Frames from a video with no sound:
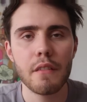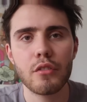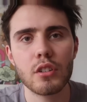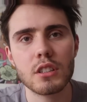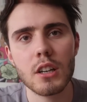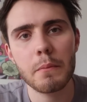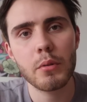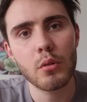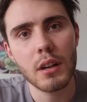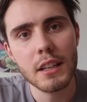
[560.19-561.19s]
For
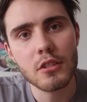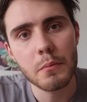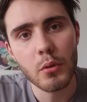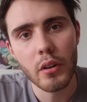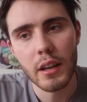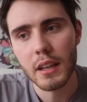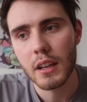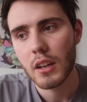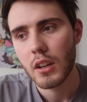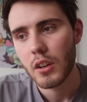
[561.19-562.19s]
example, a little boy